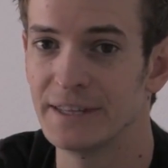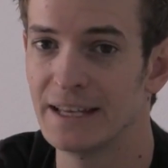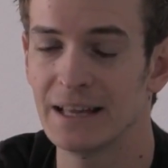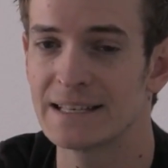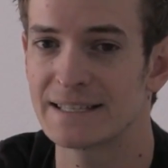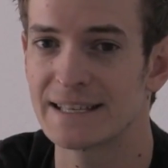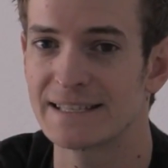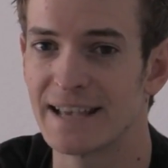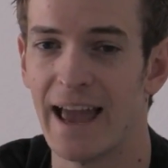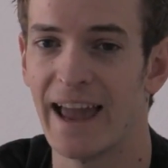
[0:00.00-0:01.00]
needless to
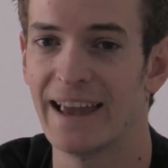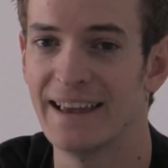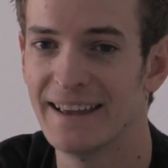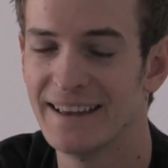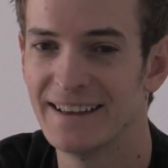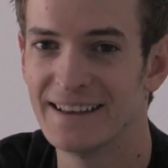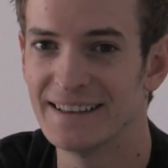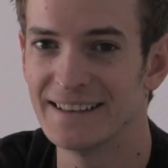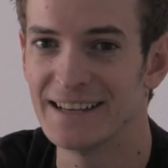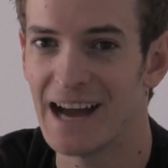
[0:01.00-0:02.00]
say,
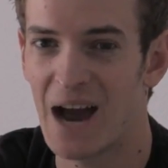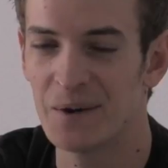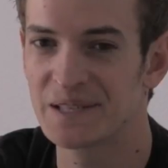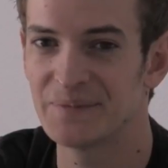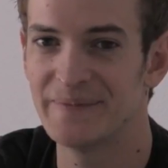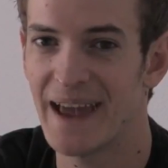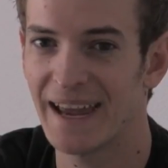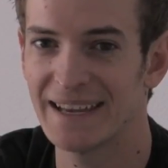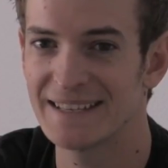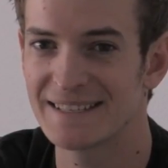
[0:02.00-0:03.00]
I was
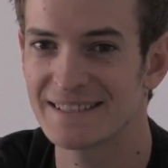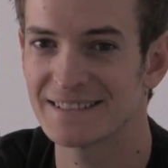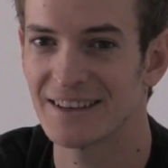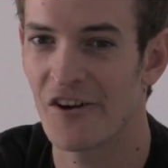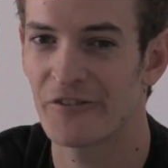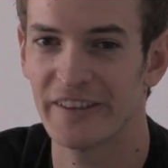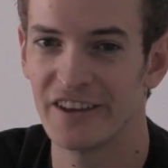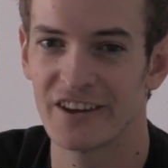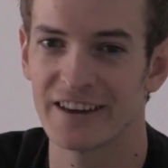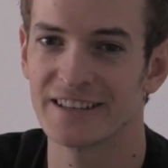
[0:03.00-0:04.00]
amazed.
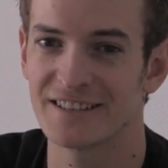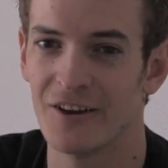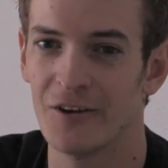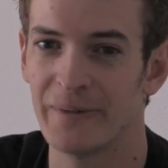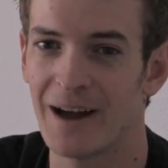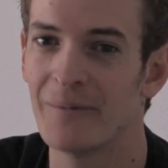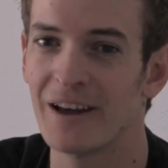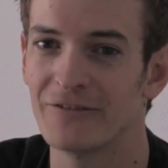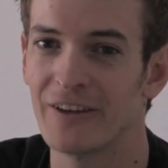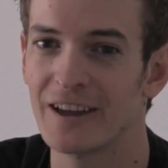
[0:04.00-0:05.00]
Hopefully you could have told by
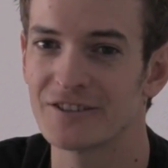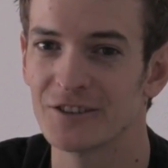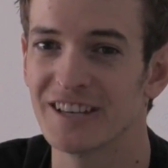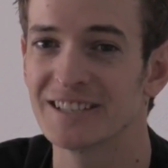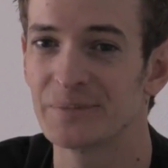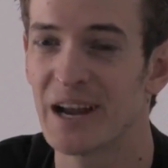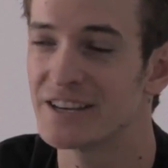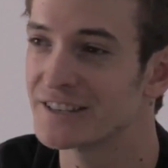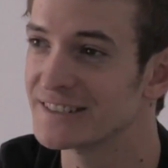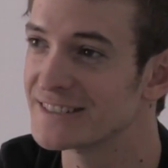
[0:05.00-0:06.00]
my facial
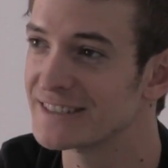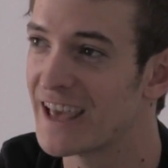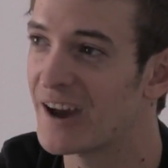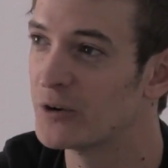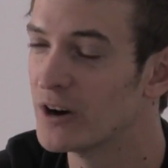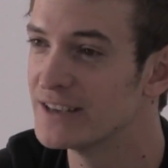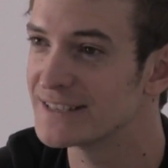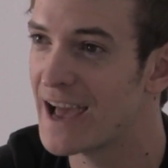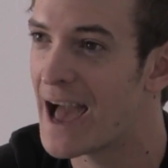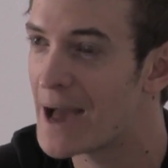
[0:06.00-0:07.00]
expressions. That
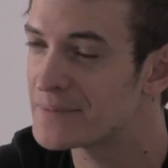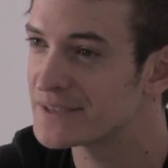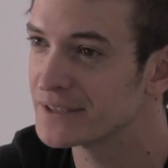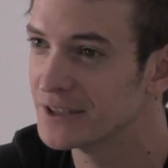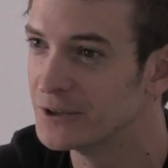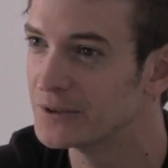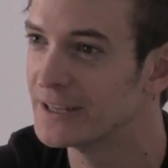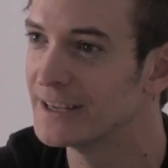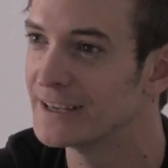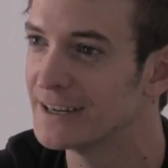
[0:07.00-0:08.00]
was
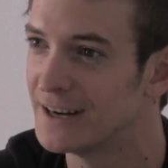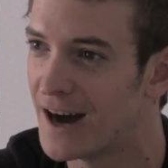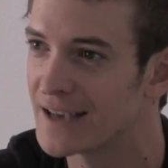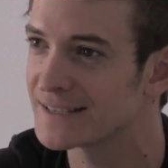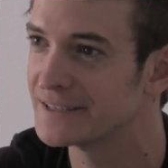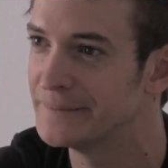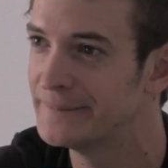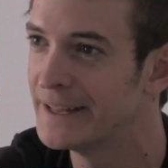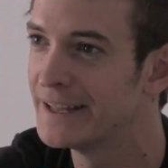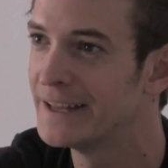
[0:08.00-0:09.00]
absolutely
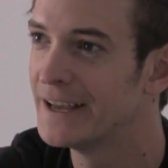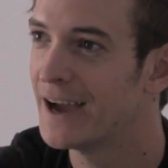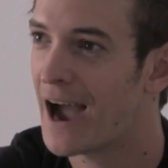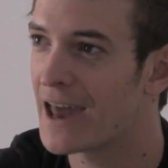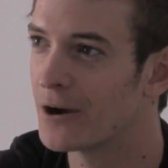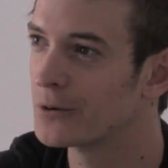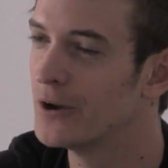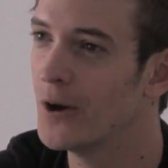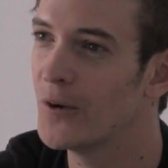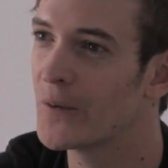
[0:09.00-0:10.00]
awesome. I
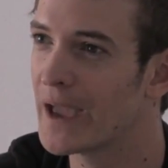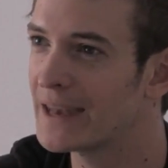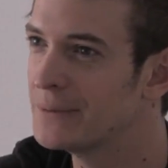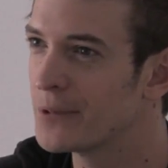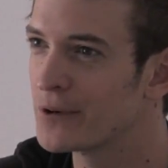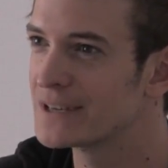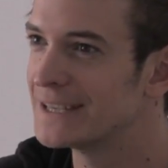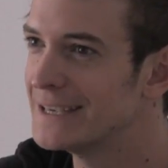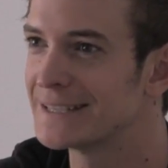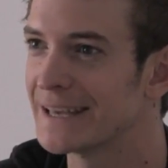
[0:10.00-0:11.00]
don't know any more
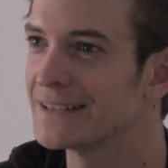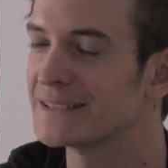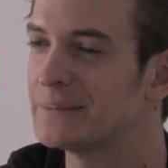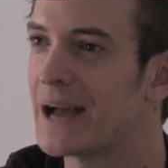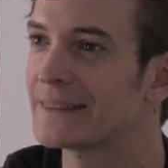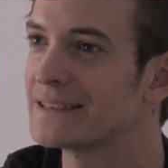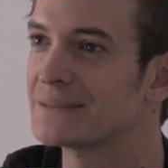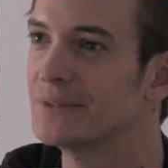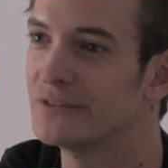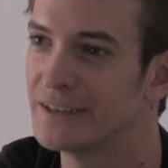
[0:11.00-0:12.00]
details about
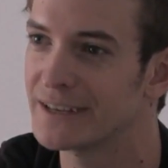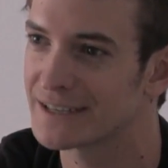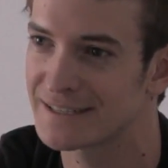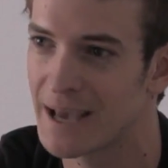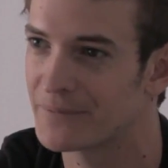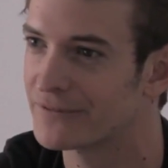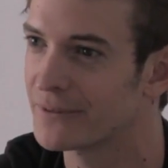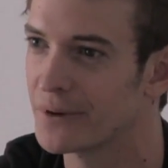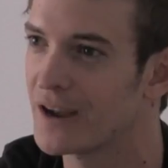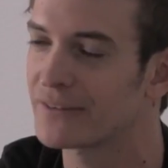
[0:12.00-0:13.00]
this movie except
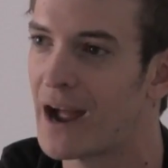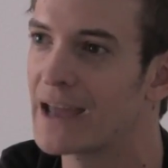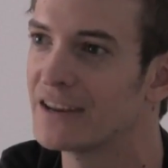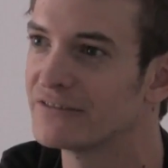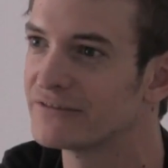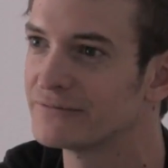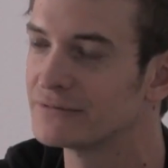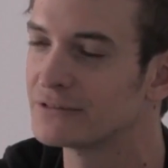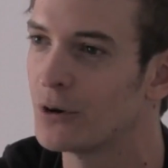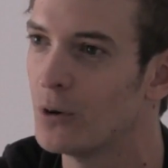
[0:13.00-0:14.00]
for what I've kind of
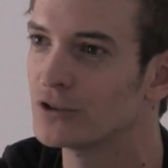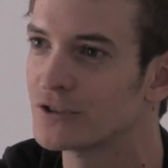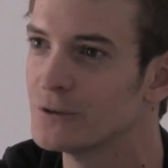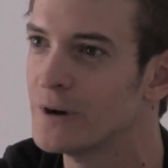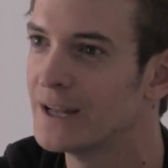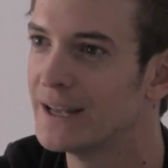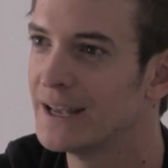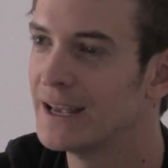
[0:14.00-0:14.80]
told you.